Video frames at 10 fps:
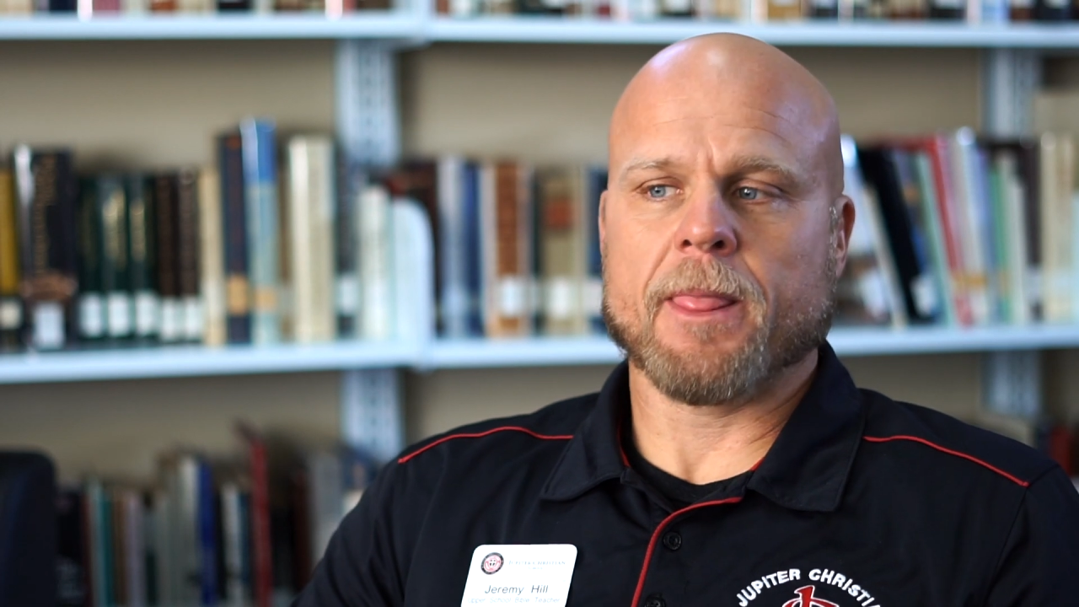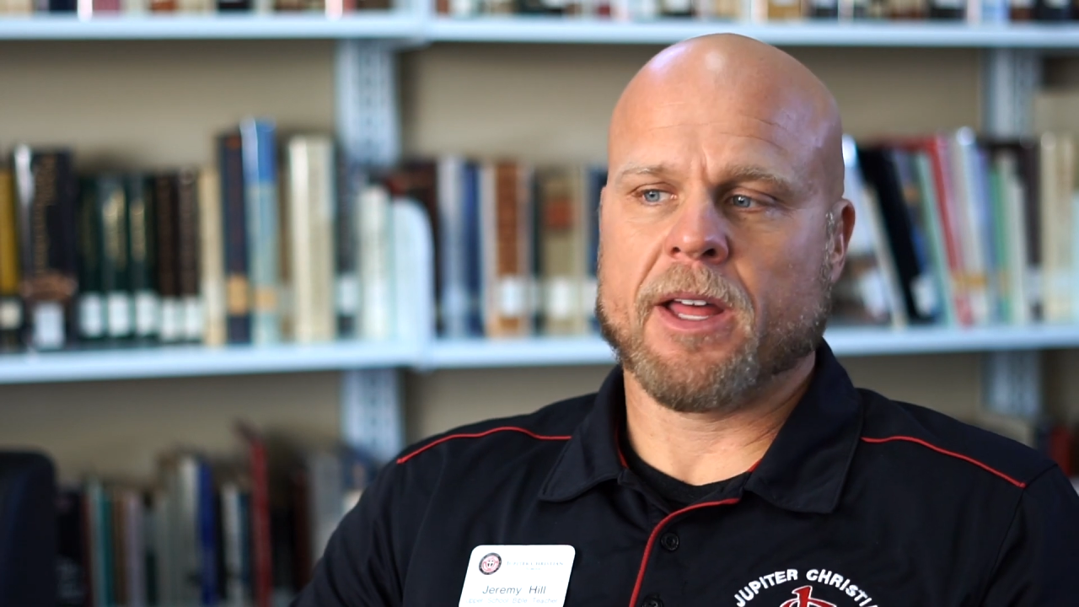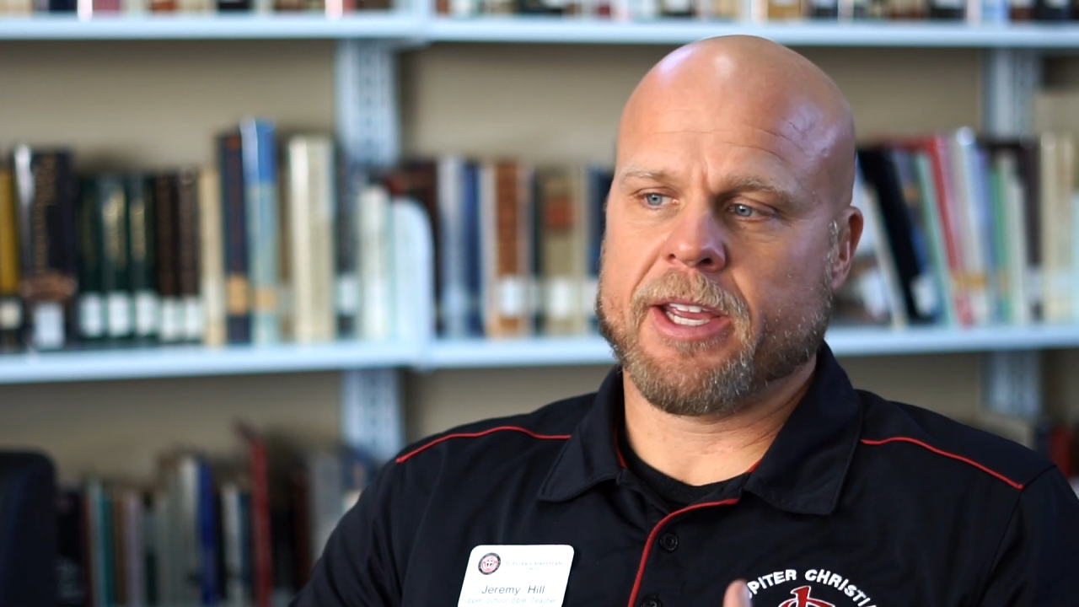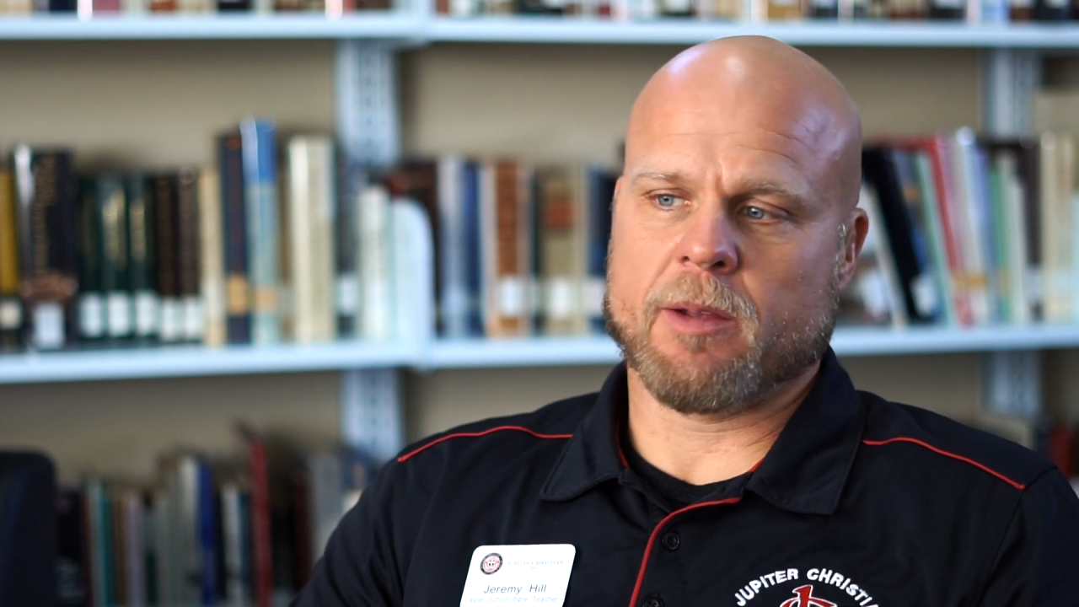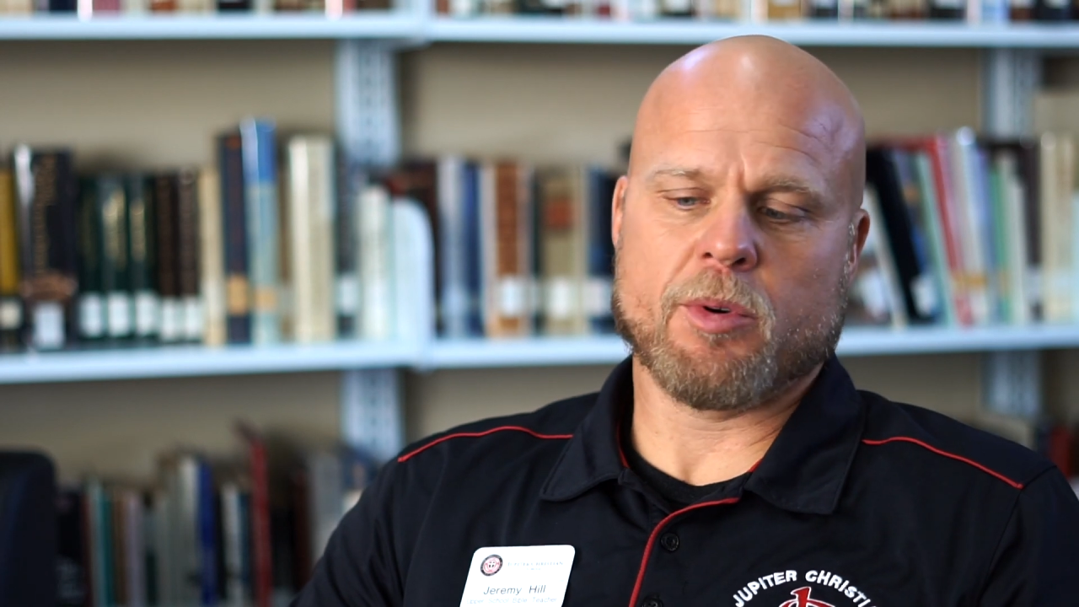
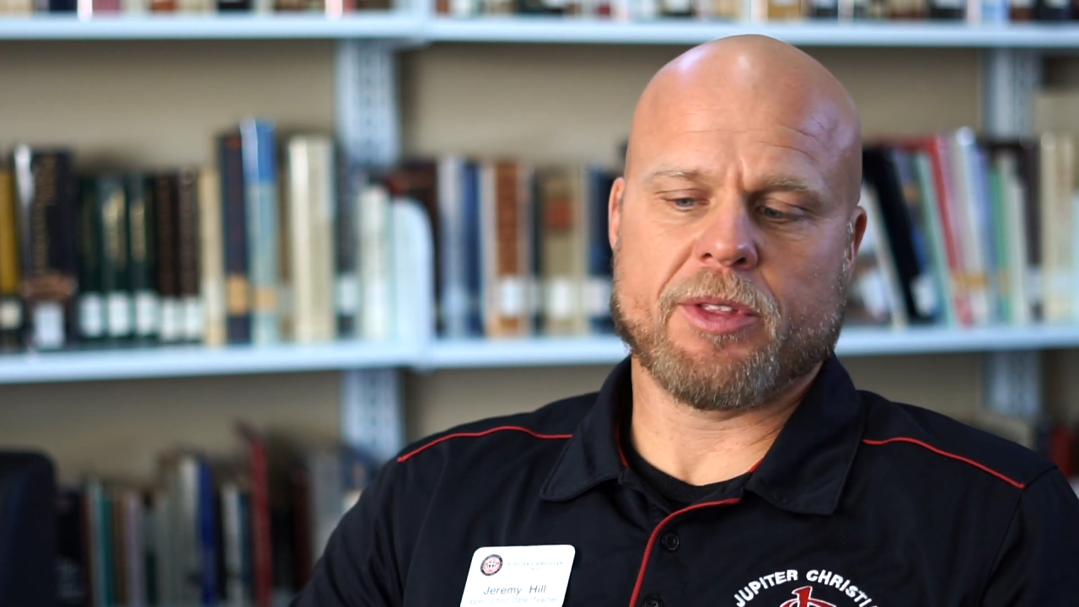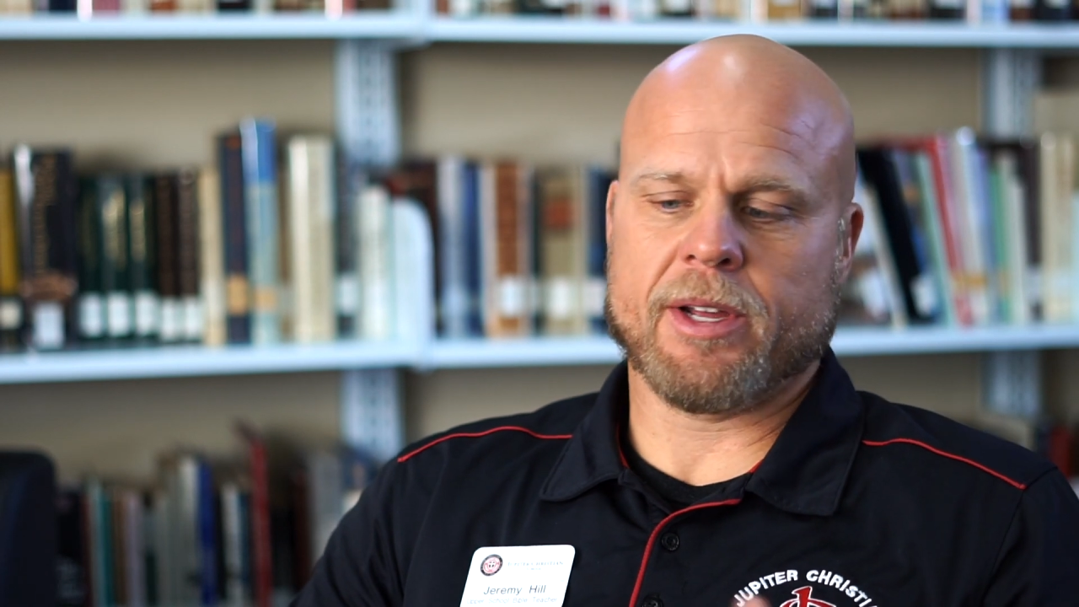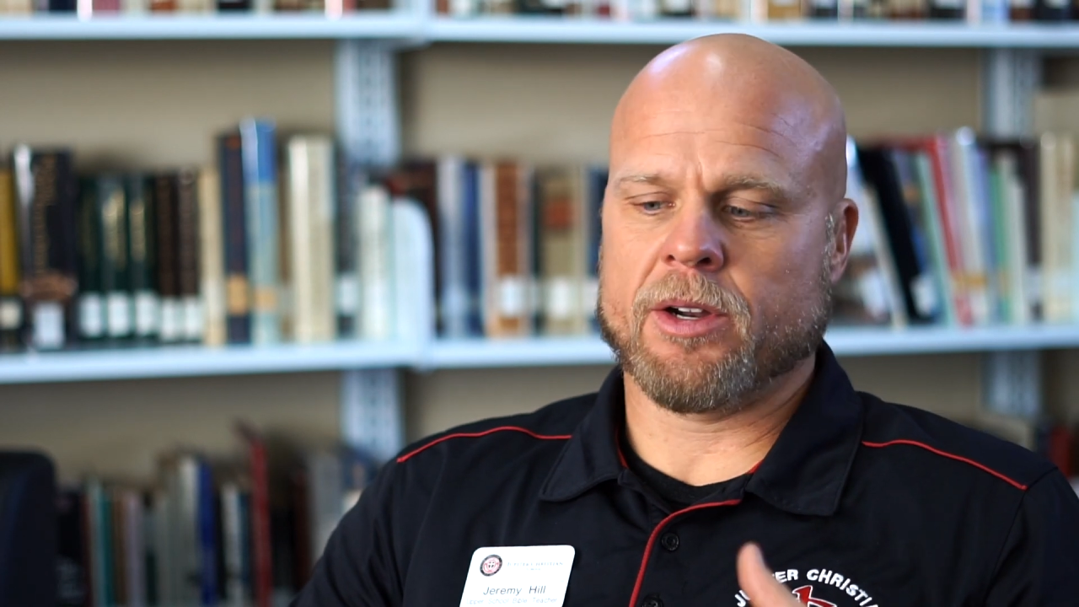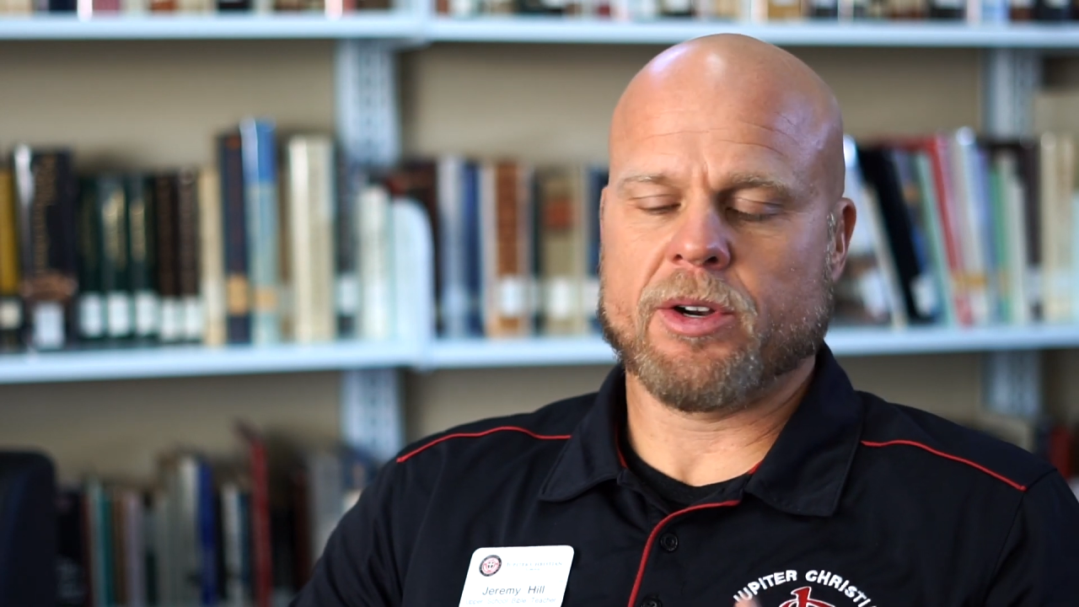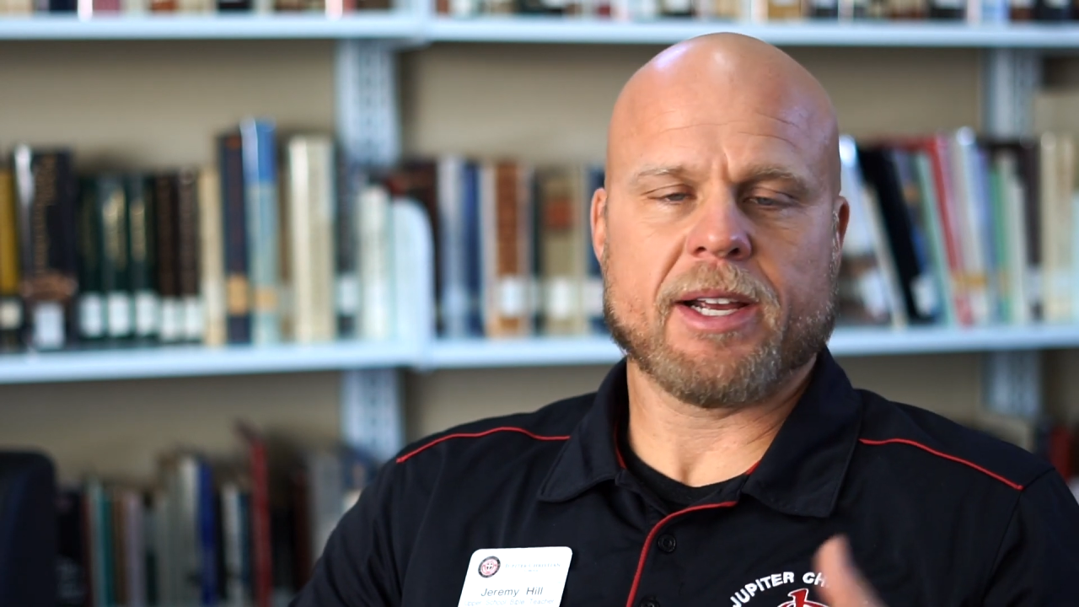now they can put that under,